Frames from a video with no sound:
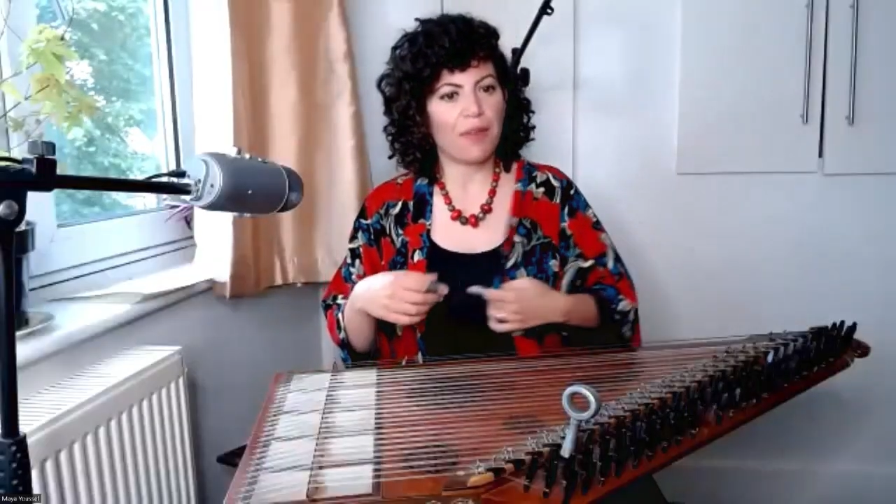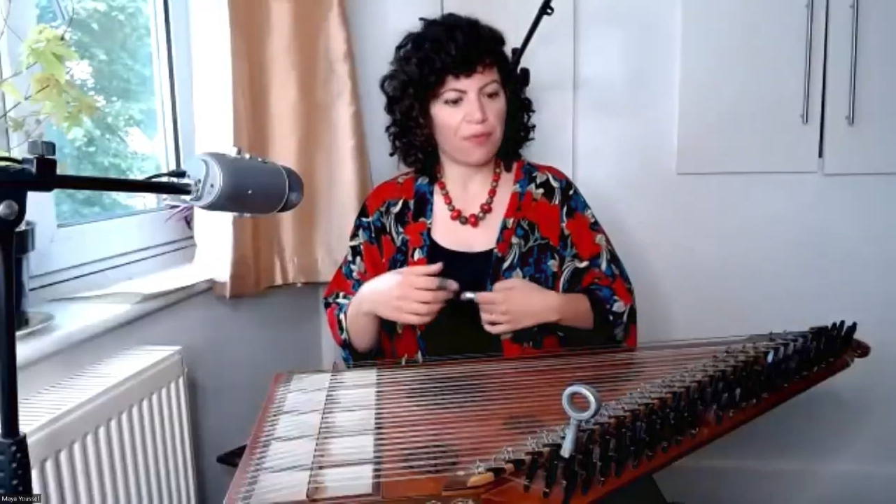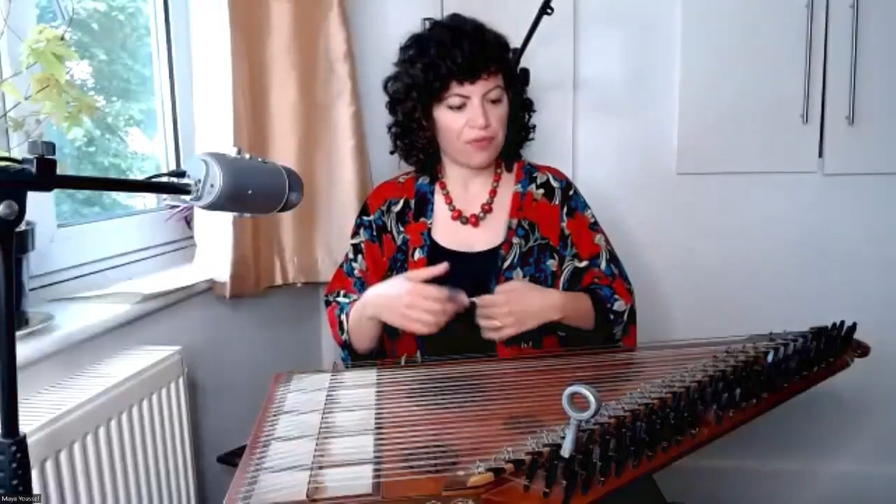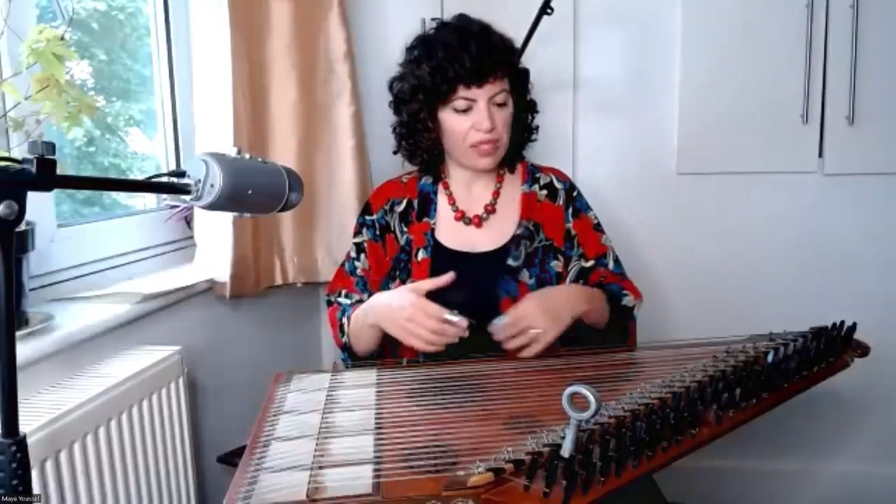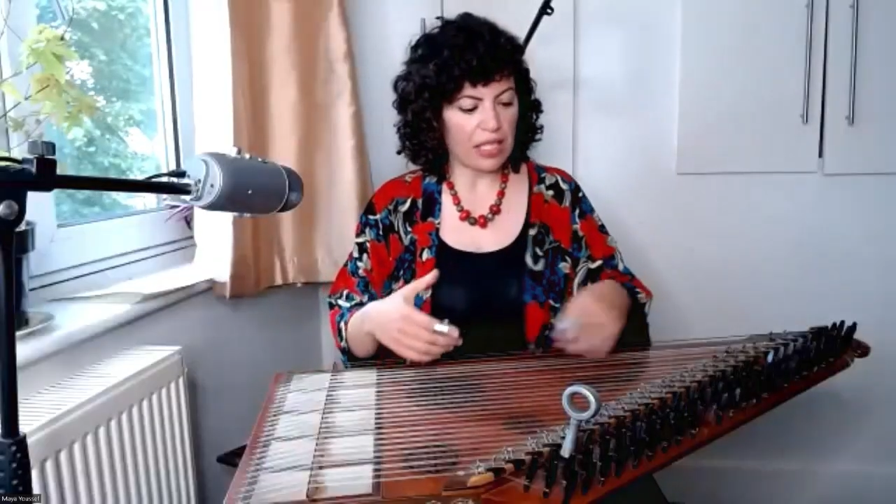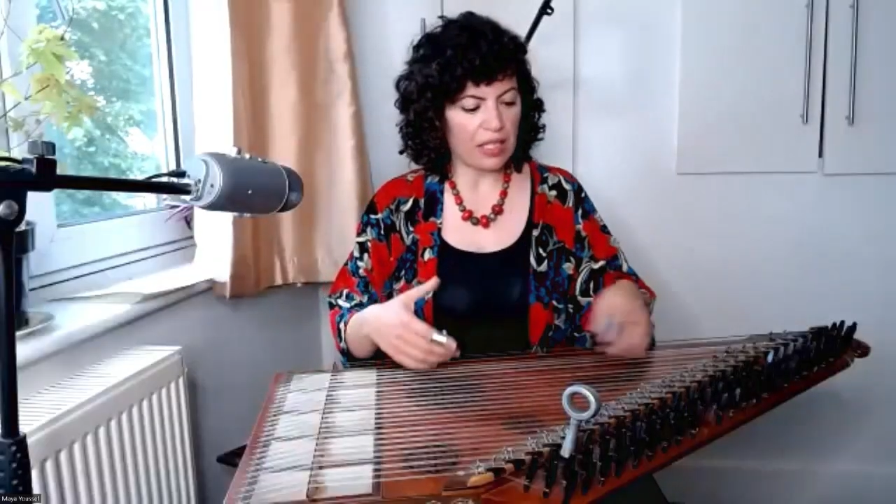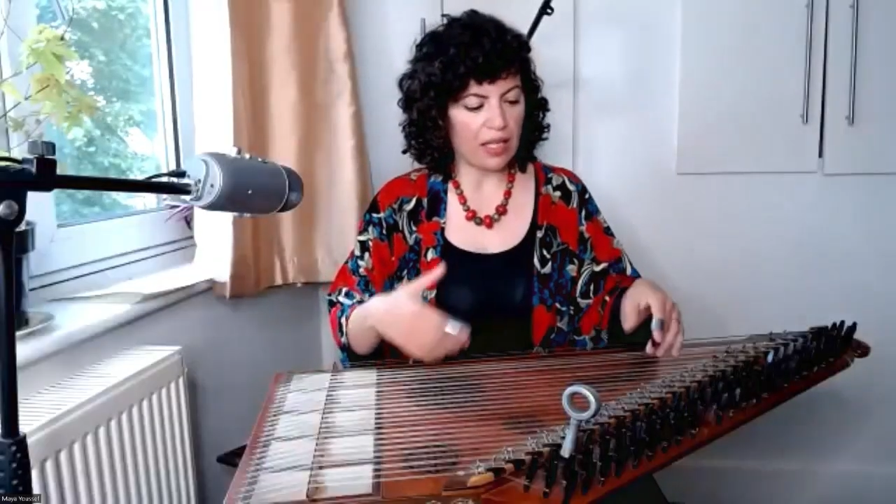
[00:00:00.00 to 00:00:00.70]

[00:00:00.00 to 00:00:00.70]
you've seen,